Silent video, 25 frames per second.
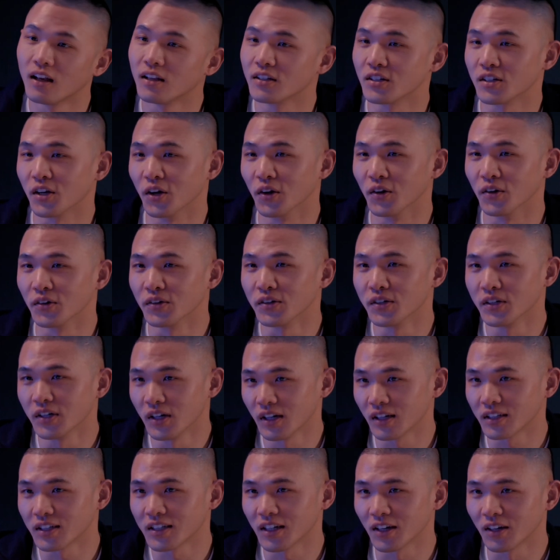So
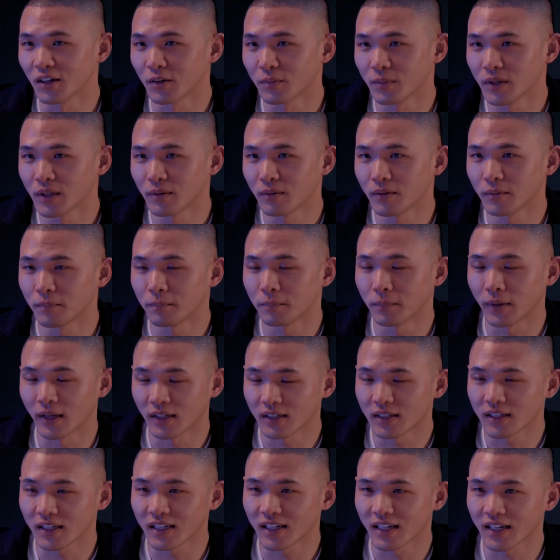you're telling me
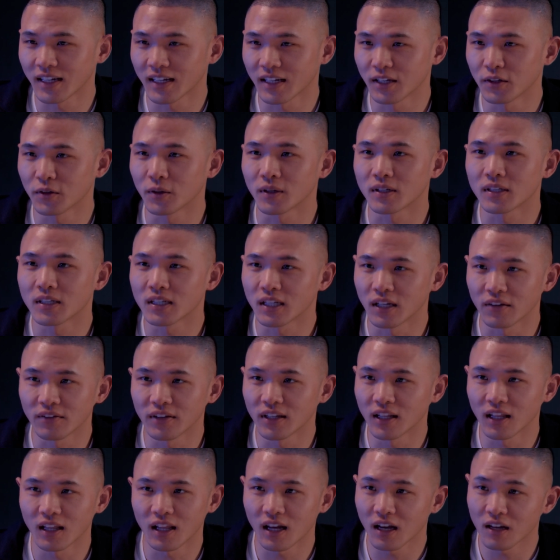basically you are
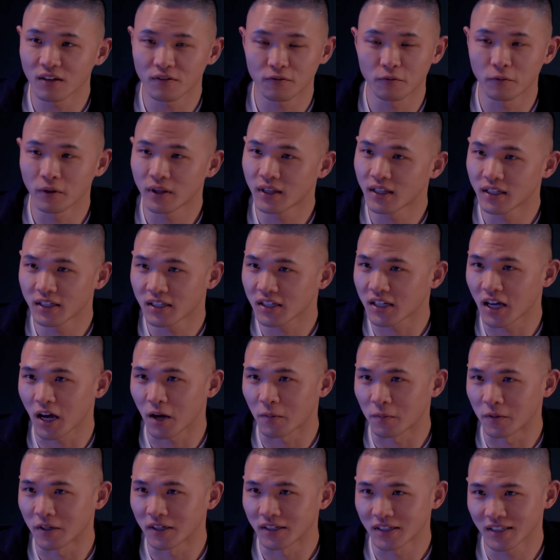saving a life with these
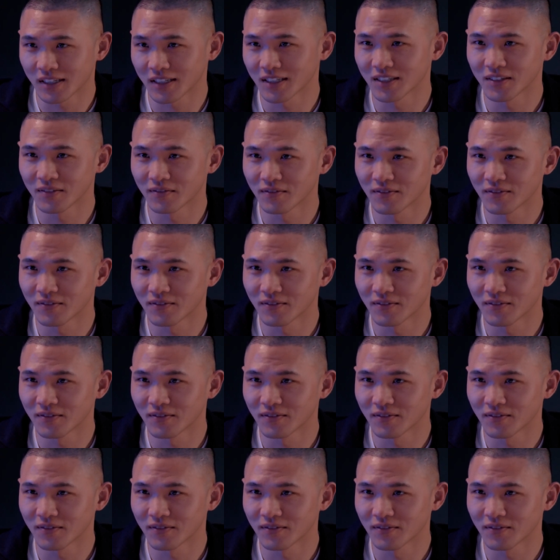cameras.